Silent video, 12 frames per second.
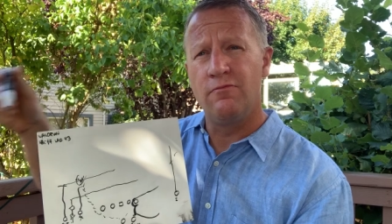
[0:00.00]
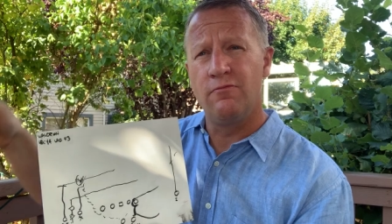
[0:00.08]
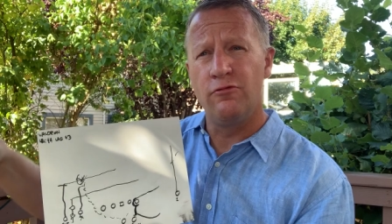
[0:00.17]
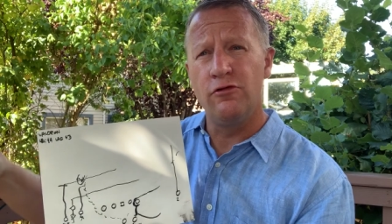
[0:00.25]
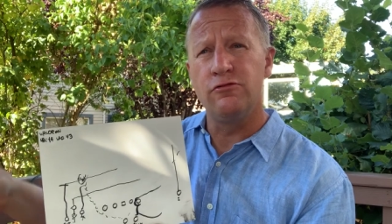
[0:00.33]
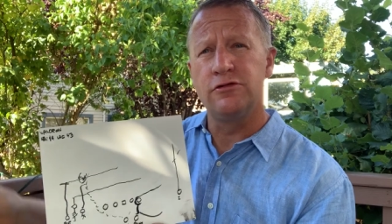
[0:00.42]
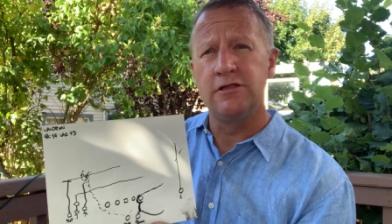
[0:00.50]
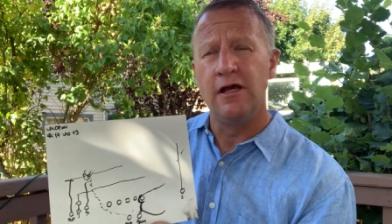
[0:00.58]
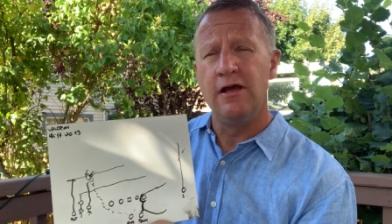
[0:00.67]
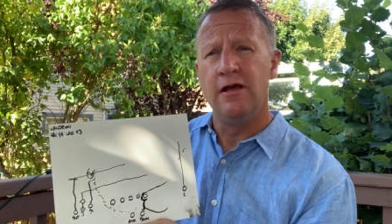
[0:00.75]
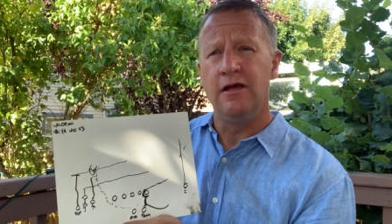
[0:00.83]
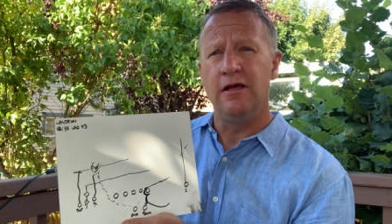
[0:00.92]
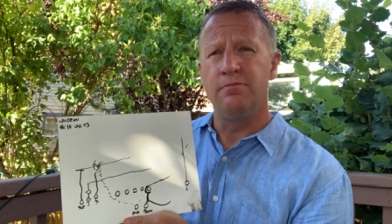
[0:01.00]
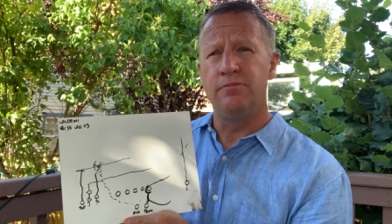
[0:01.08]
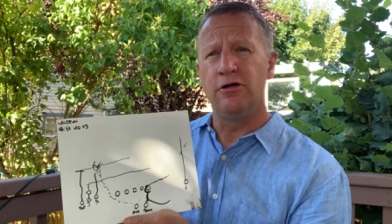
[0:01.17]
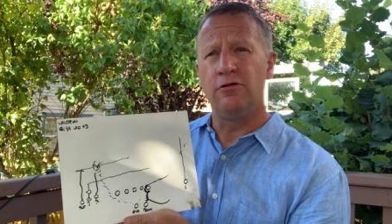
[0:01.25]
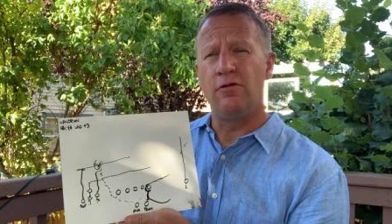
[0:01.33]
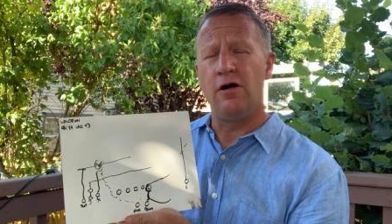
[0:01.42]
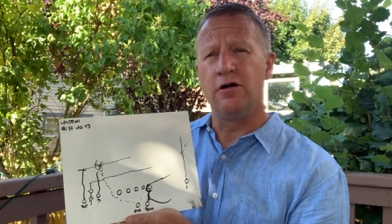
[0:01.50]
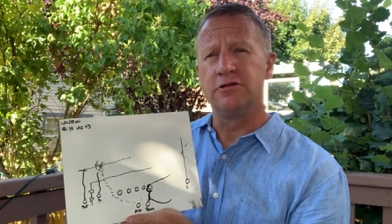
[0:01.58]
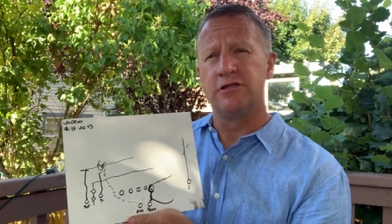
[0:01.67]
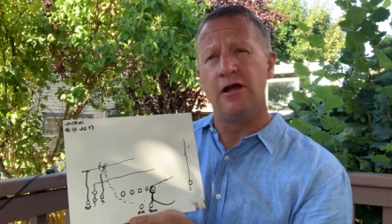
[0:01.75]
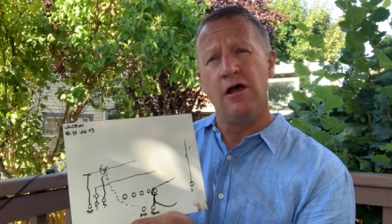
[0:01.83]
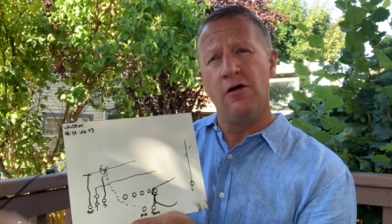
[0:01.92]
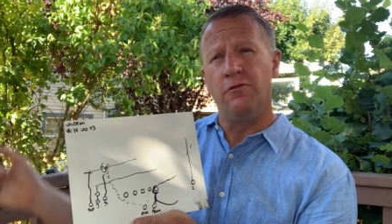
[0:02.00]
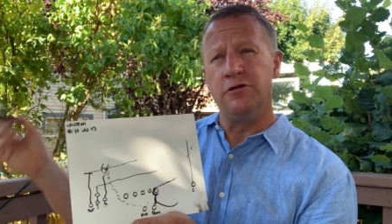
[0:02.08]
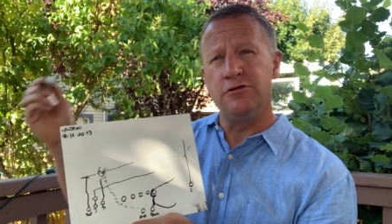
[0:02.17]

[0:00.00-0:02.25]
roots in Bill Walsh. When you